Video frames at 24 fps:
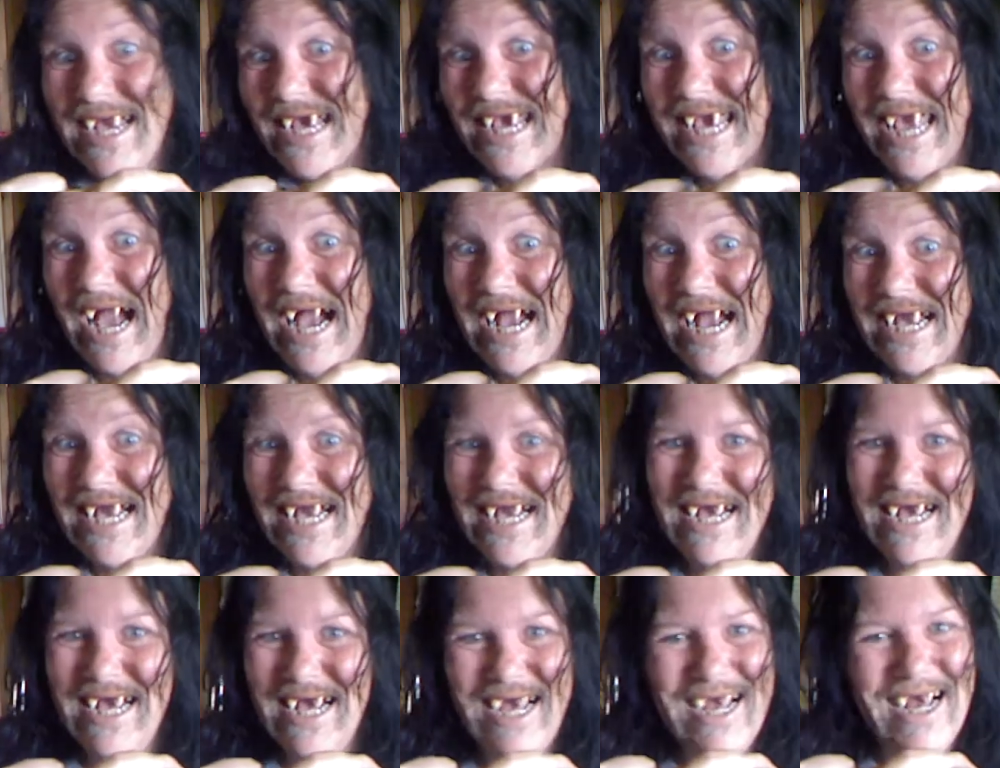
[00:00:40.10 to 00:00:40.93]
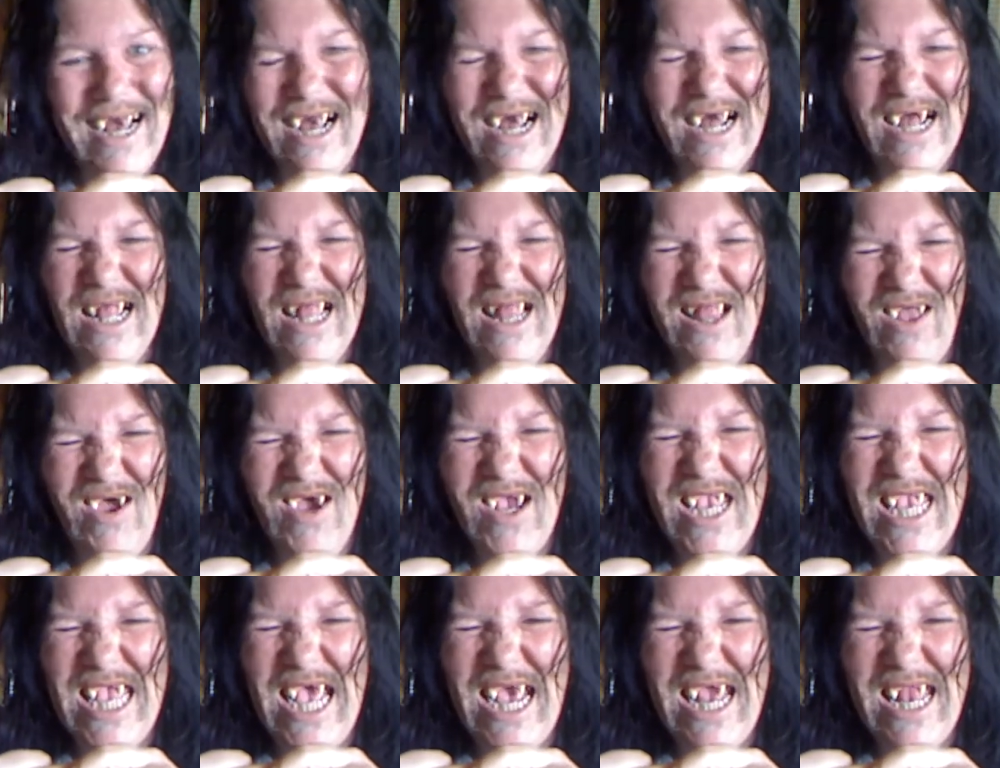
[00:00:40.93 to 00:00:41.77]
Gunk.
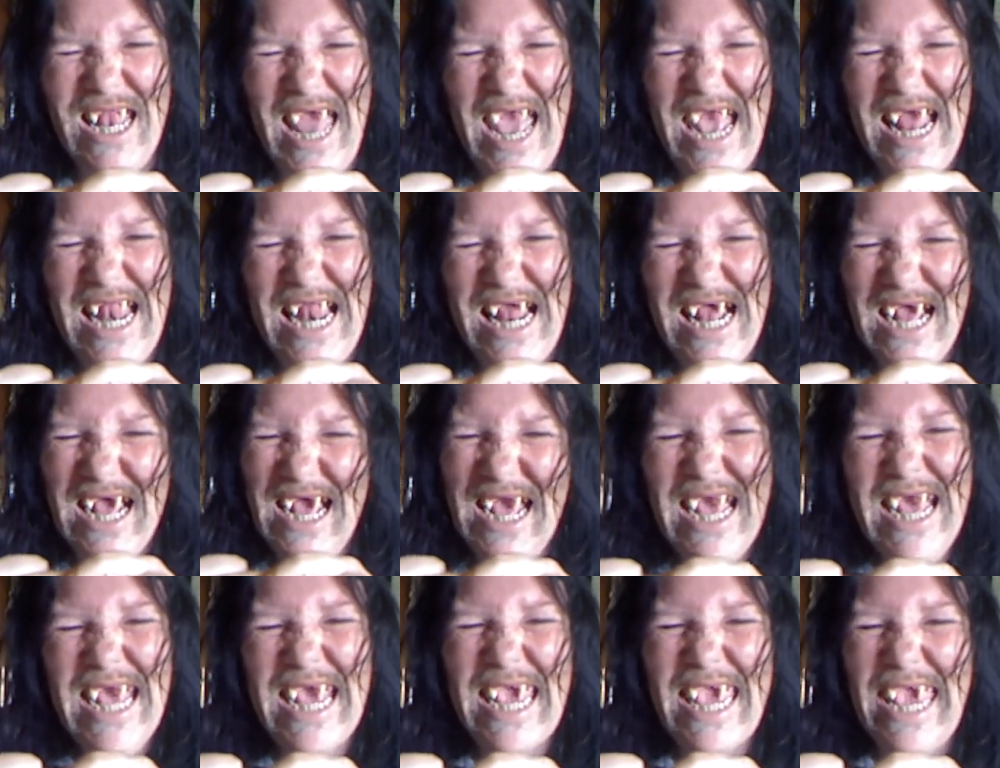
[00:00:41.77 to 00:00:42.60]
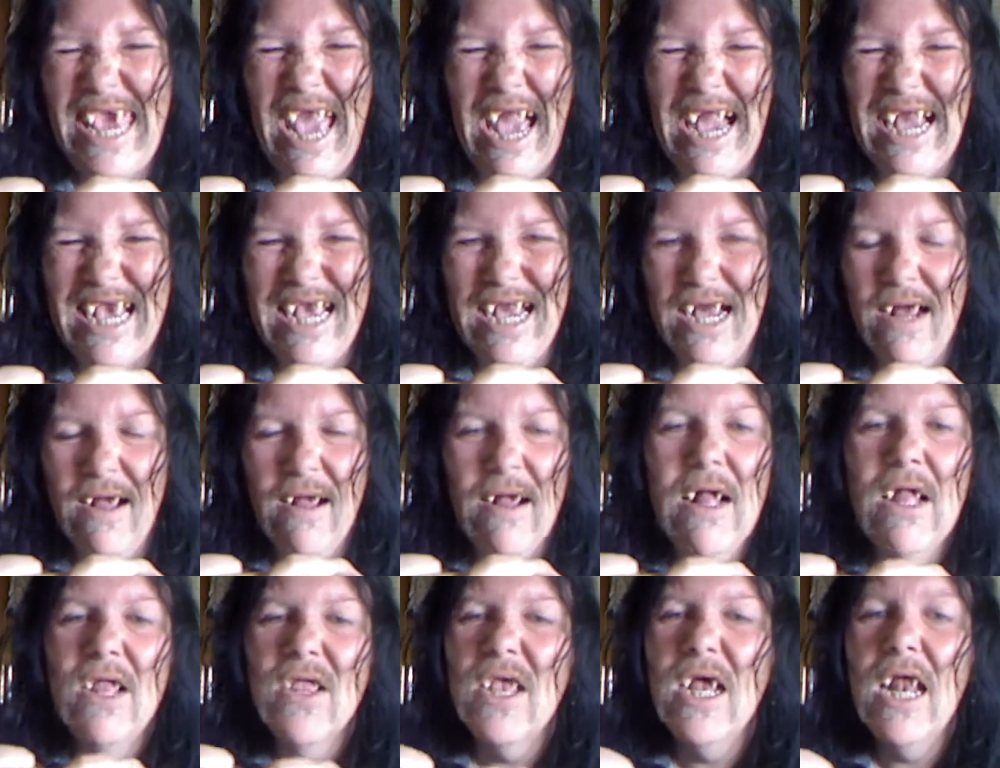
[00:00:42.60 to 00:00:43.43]
What's saying that? Gunk.
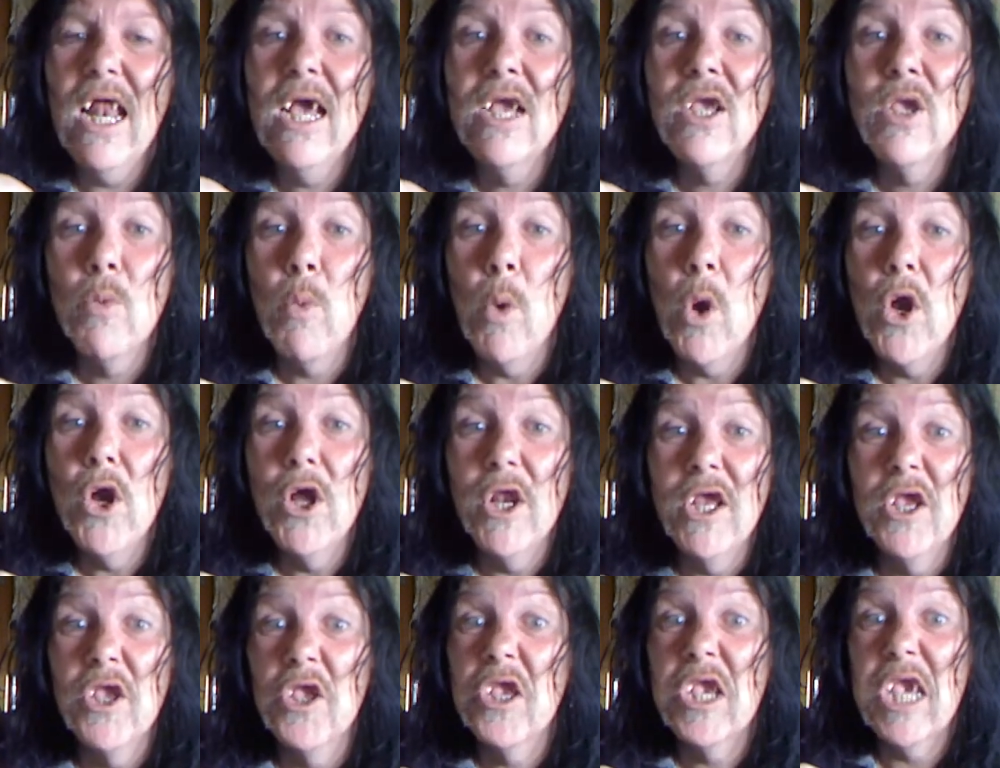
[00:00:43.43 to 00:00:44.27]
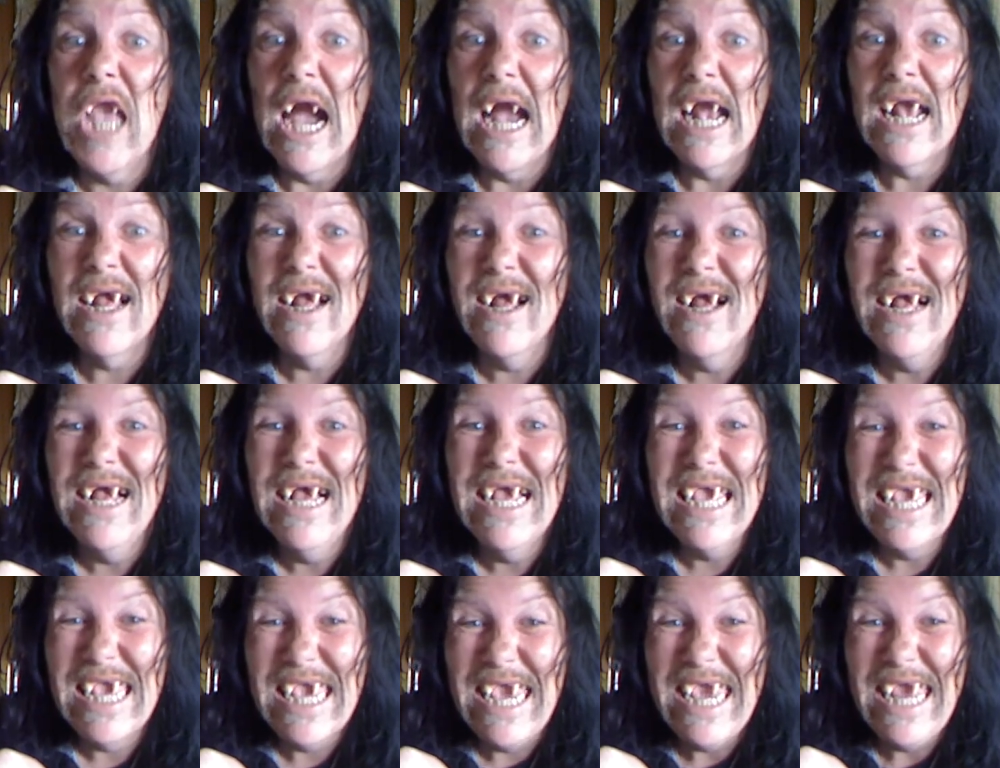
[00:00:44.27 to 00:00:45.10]
Today's word is gunk.
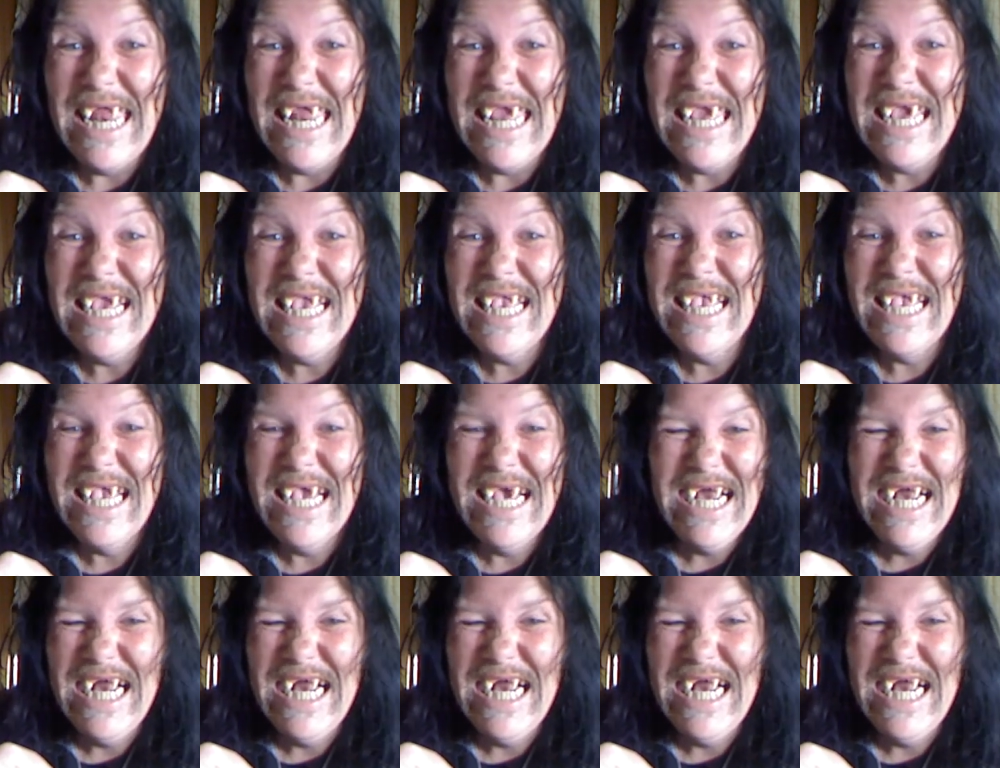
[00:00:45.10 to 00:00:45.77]
Kitties.